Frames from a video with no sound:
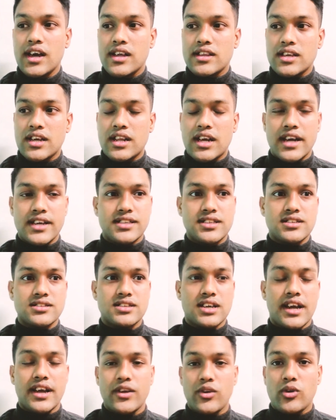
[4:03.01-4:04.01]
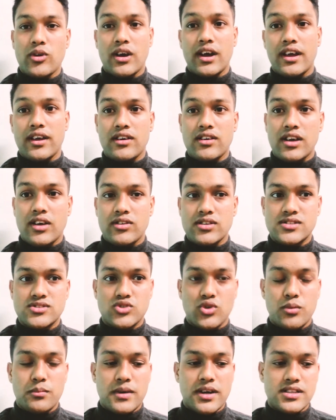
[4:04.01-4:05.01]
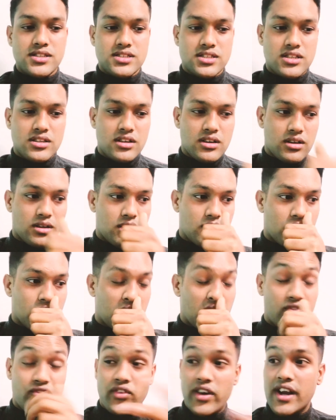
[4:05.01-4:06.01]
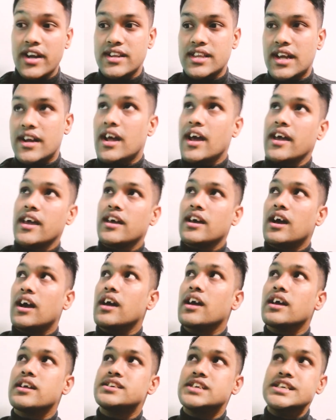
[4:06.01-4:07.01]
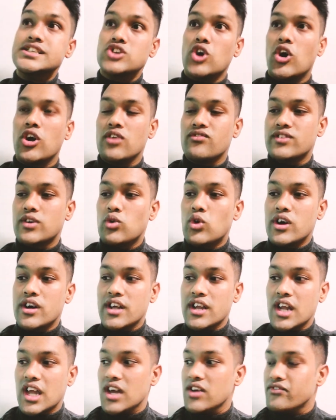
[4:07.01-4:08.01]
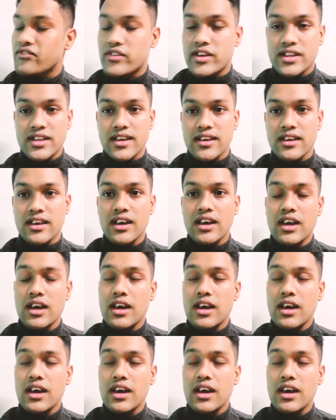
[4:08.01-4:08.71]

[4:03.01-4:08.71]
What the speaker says: Then I was so much, you know, afraid. Then I change all of the water, everything,